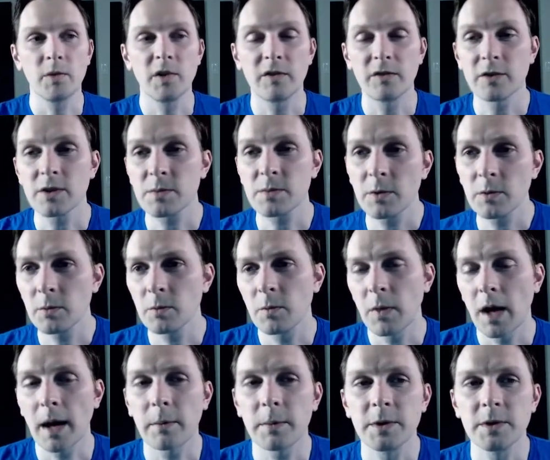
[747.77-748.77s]
first build
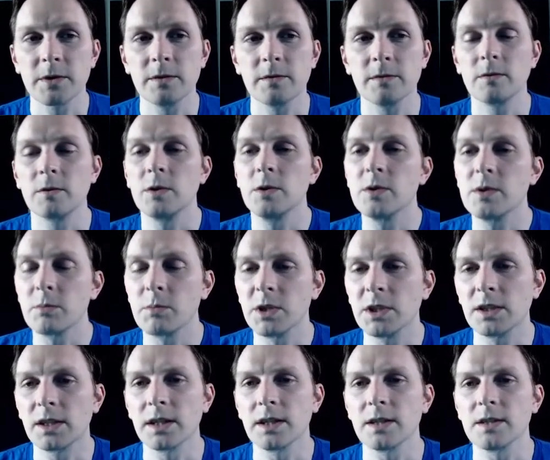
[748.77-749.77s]
happened using
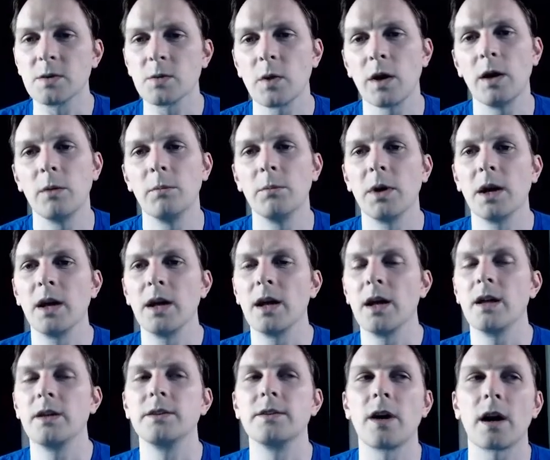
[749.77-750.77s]
BuildKit as well, but
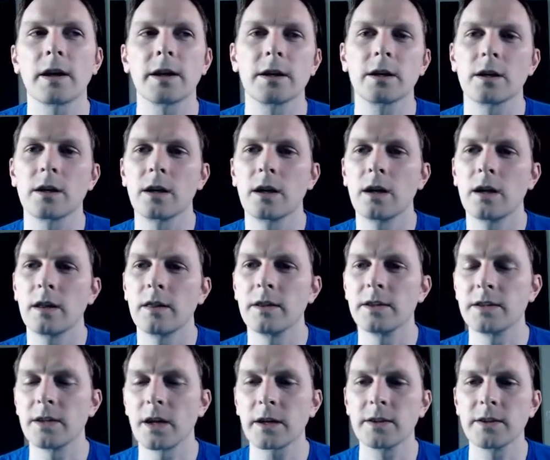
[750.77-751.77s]
the
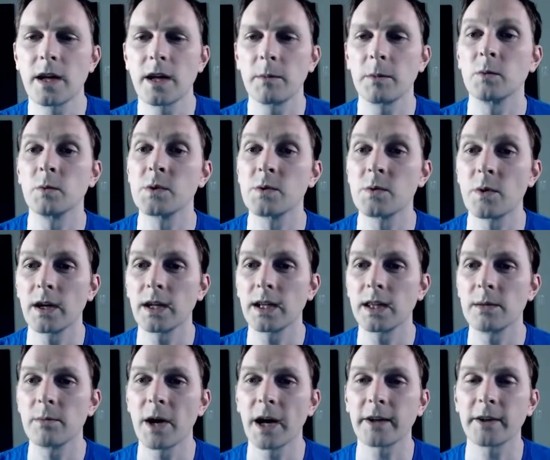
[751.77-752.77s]
Docker daemon was running in
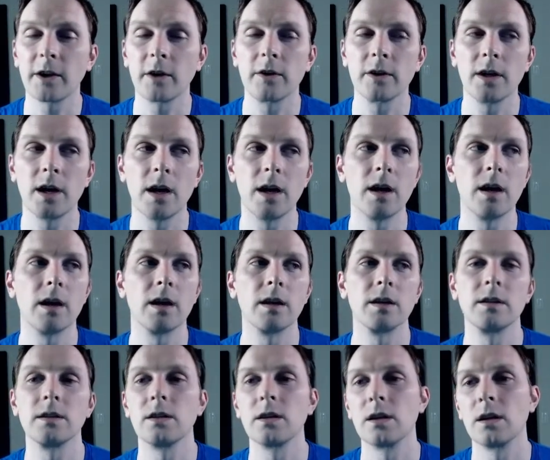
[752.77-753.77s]
the background
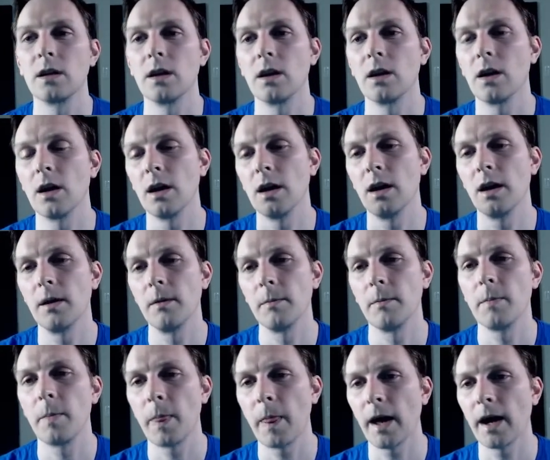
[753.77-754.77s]
and
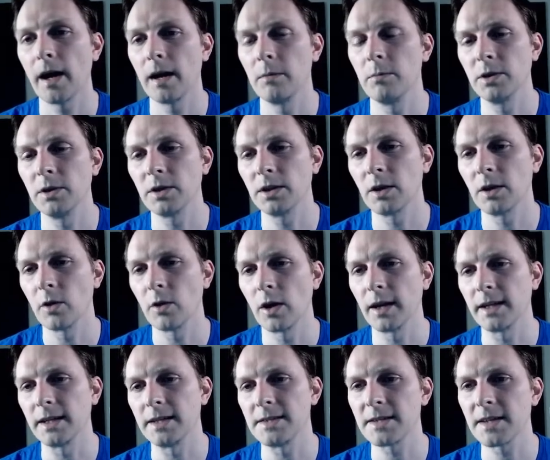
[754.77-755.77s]
had BuildKit
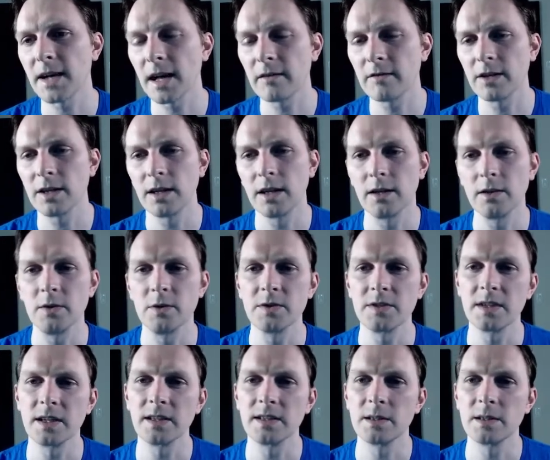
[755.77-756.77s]
running inside of it and
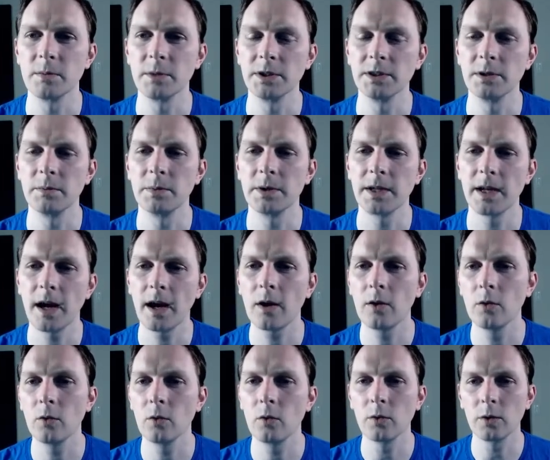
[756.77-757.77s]
used it to build it. But
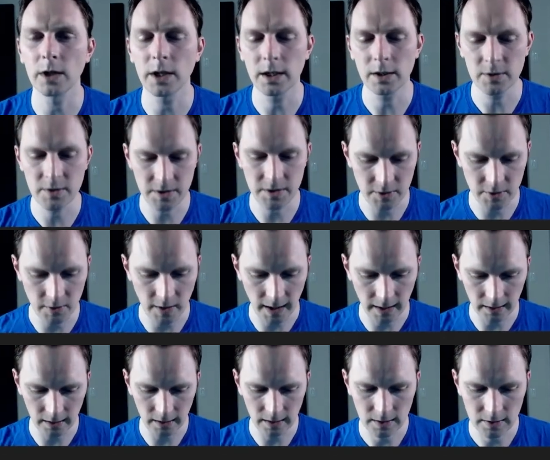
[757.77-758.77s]
now we're going to use it
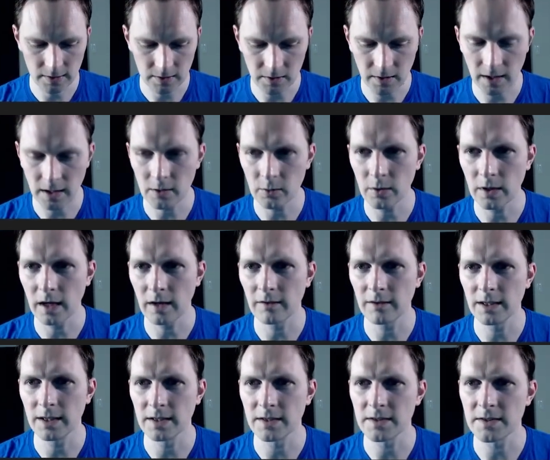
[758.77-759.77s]
directly. So now that we have
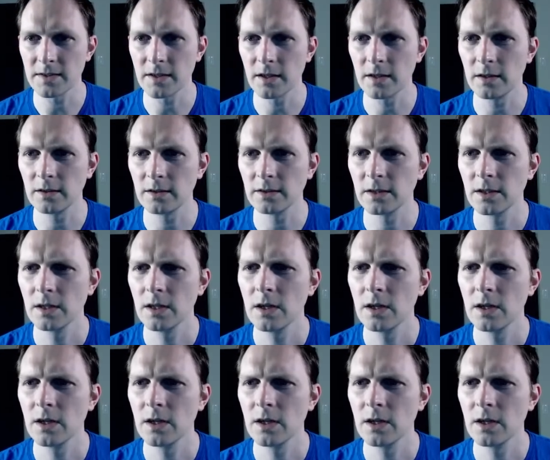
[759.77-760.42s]
it installed,